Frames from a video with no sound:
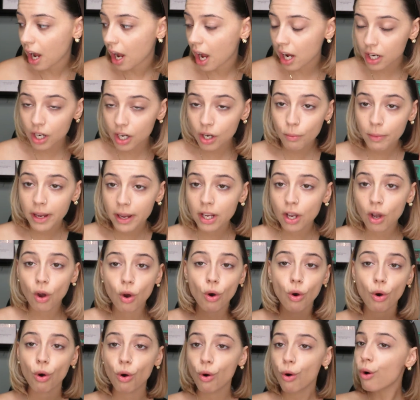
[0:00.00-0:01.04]
I could make a
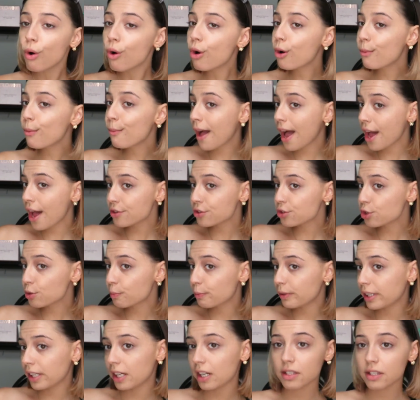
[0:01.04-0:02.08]
whole
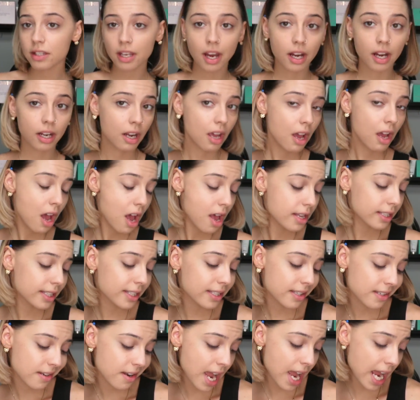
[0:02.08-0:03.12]
masterpiece and
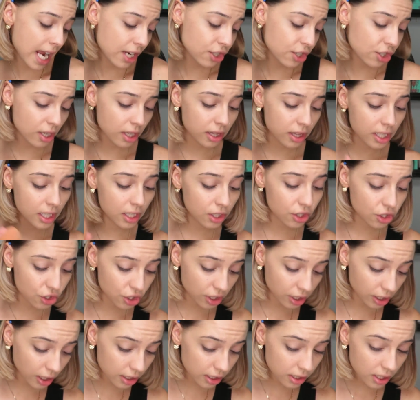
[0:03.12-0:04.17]
snatch these
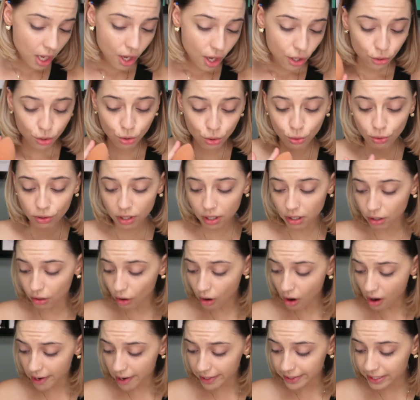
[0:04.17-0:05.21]
cheeks to the
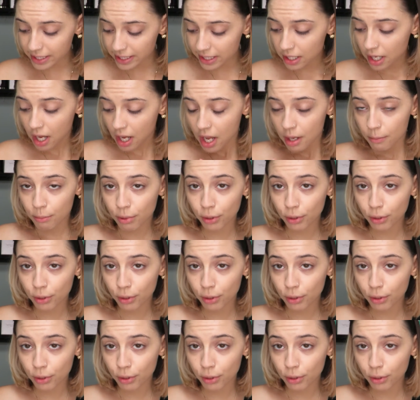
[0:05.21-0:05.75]
gods,